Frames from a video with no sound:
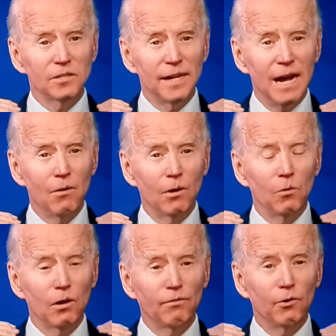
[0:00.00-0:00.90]
an hour and
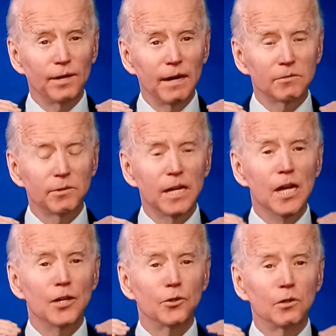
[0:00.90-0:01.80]
work 40 hours a week,
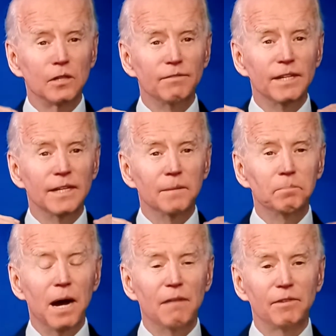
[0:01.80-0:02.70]
you're living in
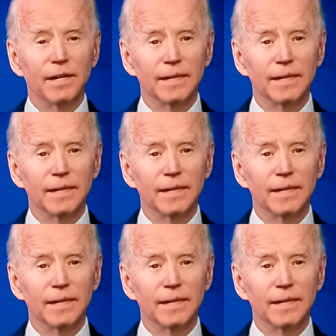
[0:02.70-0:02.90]
poverty.